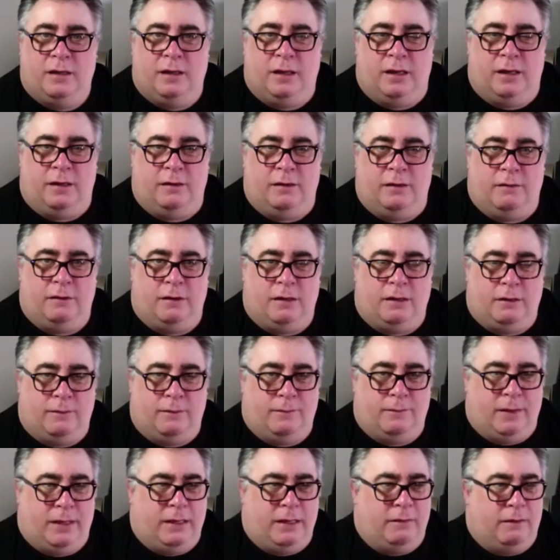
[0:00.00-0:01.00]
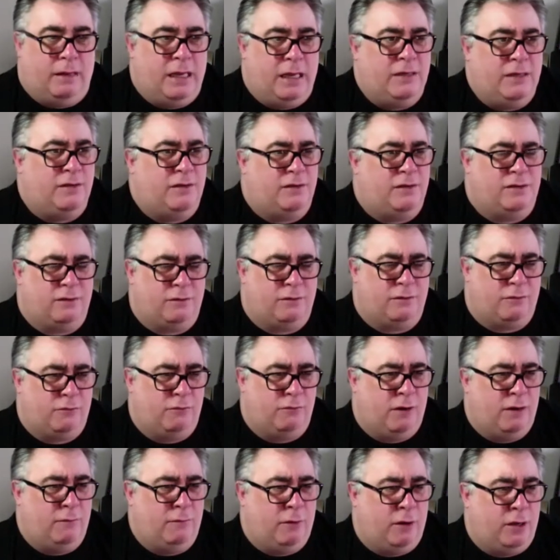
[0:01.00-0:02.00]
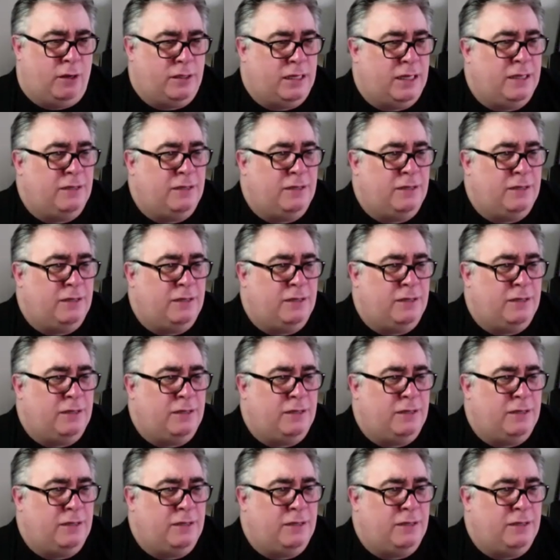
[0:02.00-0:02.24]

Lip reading: and he's just a great writer.